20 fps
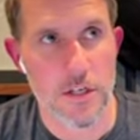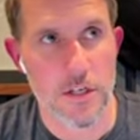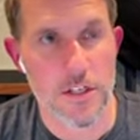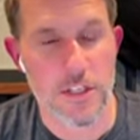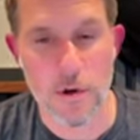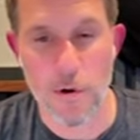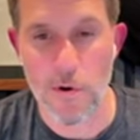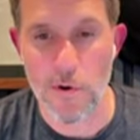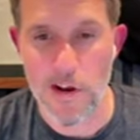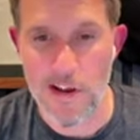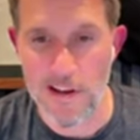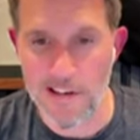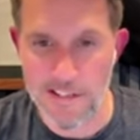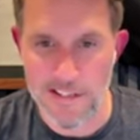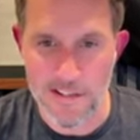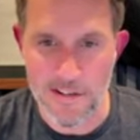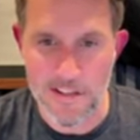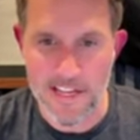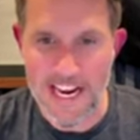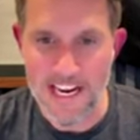so eh,
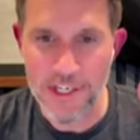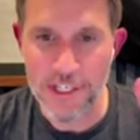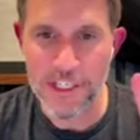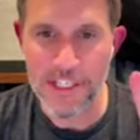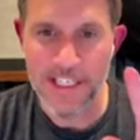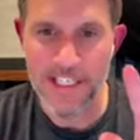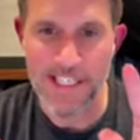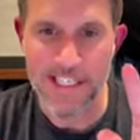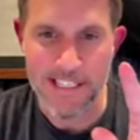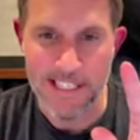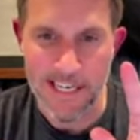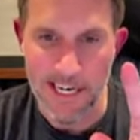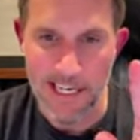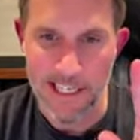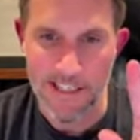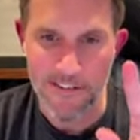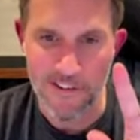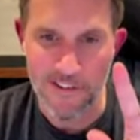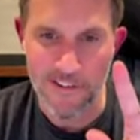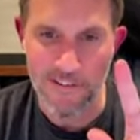so the agency is kind of